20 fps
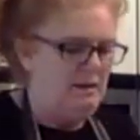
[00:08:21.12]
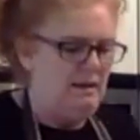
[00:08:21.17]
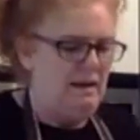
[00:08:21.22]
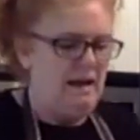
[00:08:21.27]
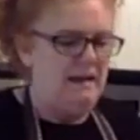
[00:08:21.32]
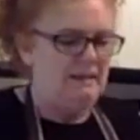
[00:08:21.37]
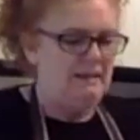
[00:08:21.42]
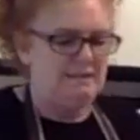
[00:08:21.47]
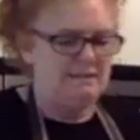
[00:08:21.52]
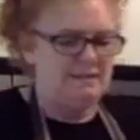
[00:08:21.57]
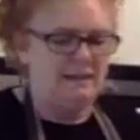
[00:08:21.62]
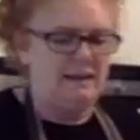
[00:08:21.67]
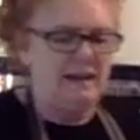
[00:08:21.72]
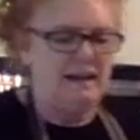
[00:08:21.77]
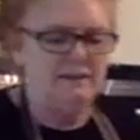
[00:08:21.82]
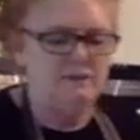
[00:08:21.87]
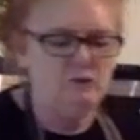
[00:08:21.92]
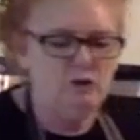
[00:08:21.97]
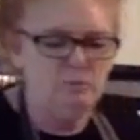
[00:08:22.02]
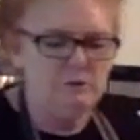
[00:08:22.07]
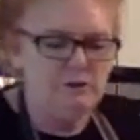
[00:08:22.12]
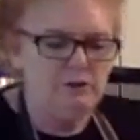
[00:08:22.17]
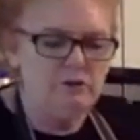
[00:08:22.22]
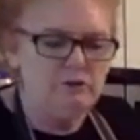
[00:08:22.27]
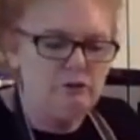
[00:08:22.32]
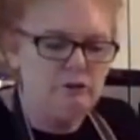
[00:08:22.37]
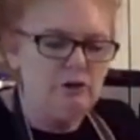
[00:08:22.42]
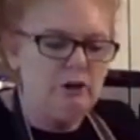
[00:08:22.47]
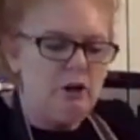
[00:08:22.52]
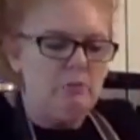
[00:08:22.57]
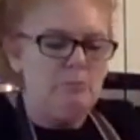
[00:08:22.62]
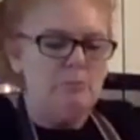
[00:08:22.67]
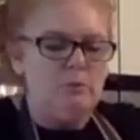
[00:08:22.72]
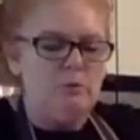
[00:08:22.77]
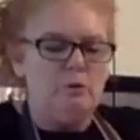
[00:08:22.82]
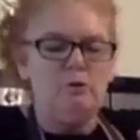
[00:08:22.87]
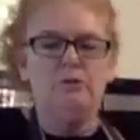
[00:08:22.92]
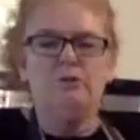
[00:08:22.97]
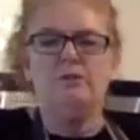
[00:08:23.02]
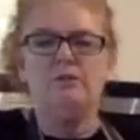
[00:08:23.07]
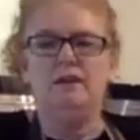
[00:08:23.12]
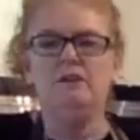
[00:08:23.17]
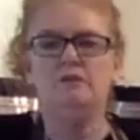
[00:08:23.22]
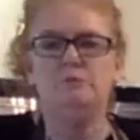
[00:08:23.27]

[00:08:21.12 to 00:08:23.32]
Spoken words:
As I say, I'd normally use a lot more than this